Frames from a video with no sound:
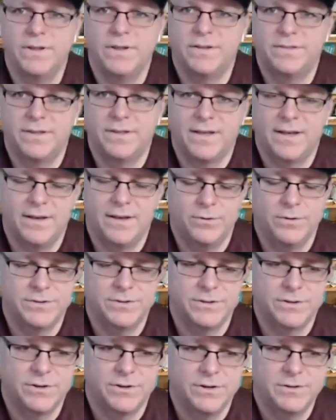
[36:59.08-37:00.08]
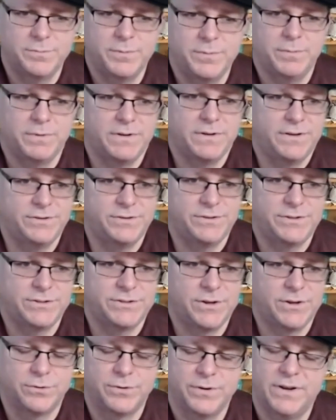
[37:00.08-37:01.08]
good thing I always encourage people to do is
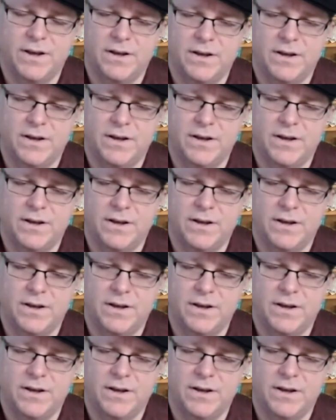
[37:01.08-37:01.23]
just go read